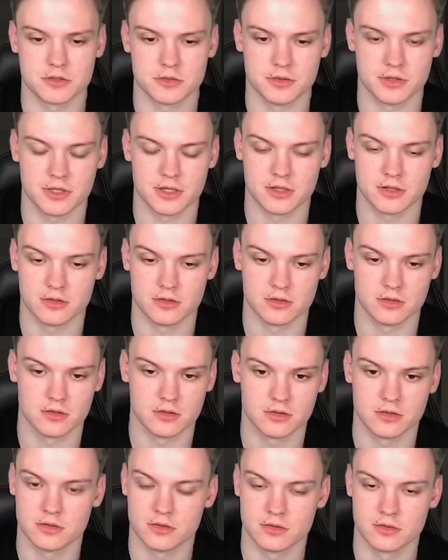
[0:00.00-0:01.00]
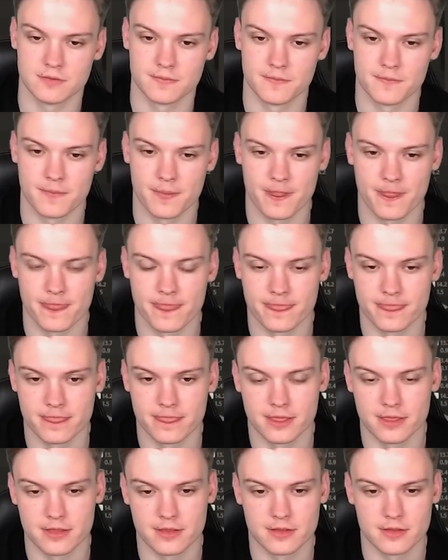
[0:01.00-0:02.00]
so we can
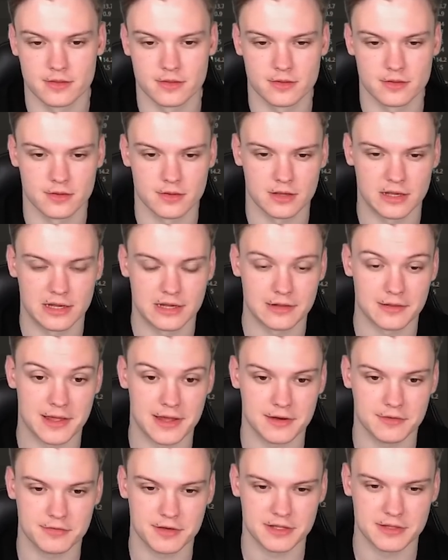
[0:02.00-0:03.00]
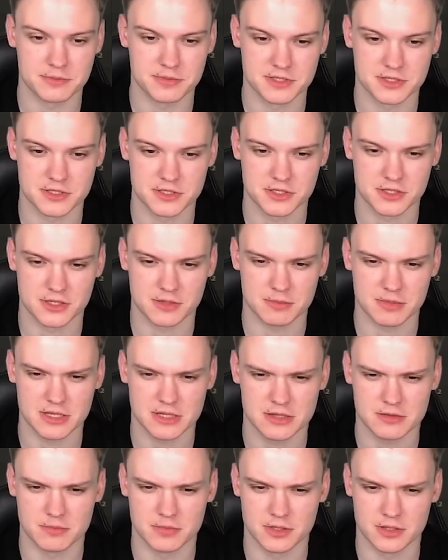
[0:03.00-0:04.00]
clarify the position a
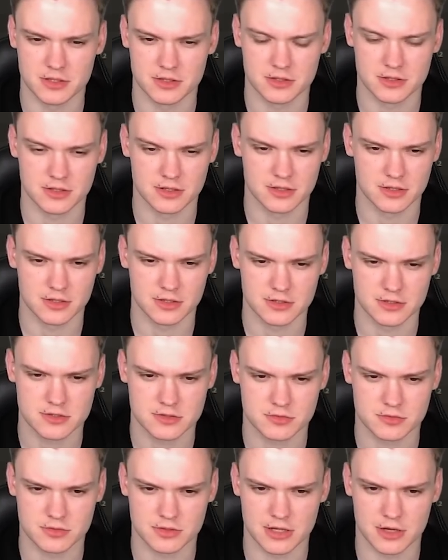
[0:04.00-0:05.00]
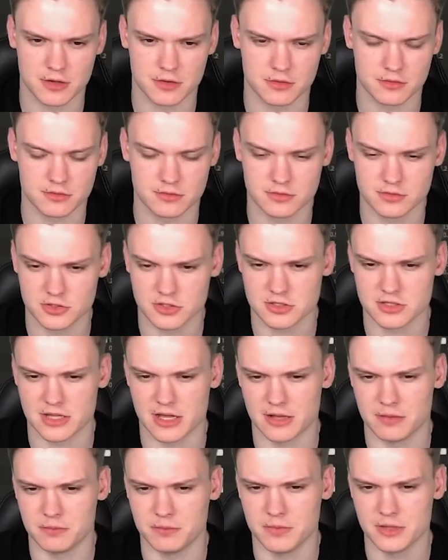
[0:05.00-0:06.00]
bit, but this now just
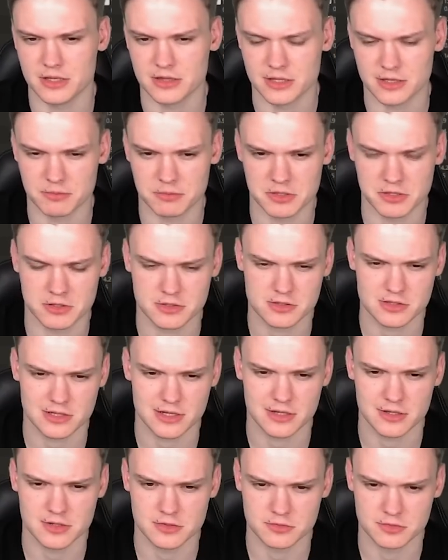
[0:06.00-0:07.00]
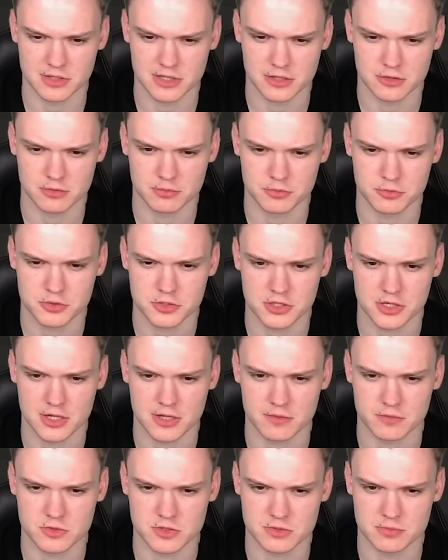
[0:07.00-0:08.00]
helped me tremendously, because we get to push
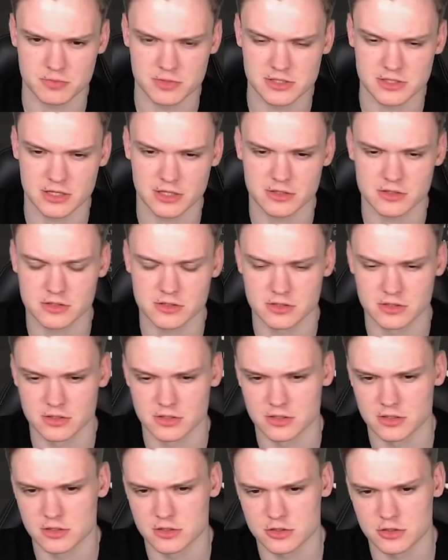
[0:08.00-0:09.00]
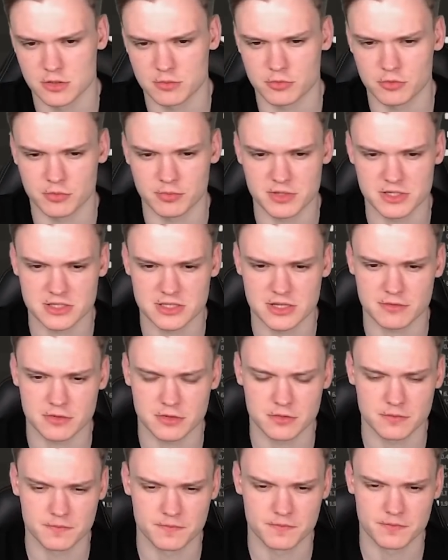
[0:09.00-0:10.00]
them. Just b6, stop rook
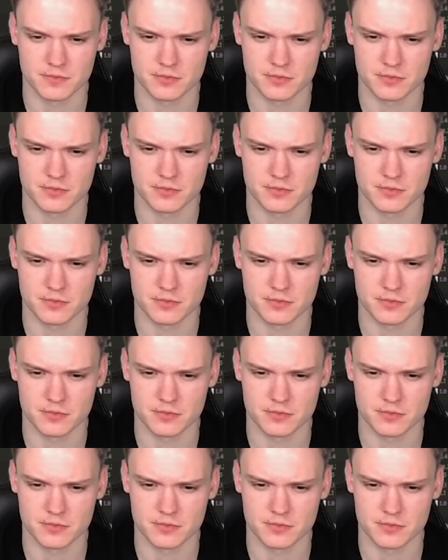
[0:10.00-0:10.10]
b7,